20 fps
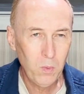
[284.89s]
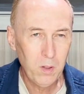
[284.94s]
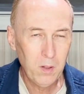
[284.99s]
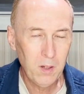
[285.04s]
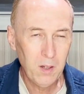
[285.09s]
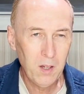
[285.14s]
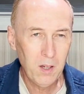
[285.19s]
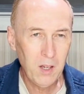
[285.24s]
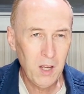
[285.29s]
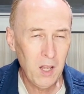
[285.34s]

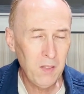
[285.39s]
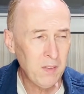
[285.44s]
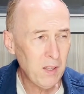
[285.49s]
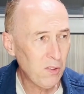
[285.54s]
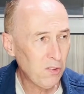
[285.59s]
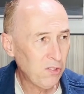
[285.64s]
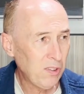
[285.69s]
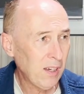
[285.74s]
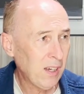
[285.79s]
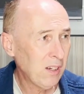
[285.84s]
In that
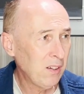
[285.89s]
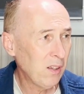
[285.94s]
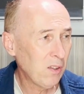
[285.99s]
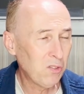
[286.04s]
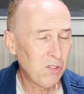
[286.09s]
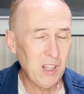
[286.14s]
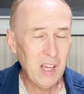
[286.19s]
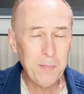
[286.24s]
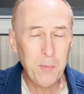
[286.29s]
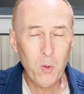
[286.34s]
second
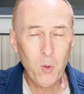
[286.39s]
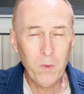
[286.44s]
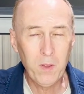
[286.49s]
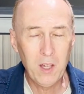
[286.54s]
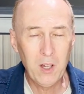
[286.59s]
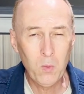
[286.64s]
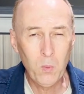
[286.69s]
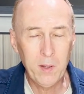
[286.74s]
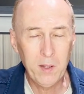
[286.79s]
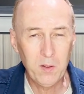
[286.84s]
example
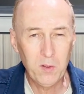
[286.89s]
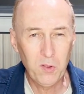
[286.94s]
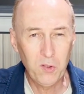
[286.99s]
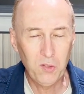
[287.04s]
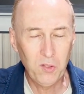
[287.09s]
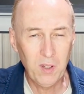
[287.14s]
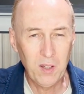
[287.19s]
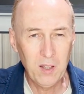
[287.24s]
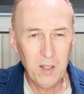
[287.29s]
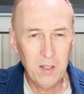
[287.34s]
there, we could
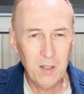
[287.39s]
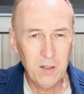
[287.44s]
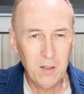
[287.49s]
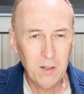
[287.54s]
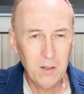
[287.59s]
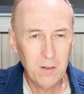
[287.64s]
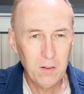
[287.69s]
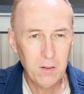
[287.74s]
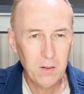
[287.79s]
say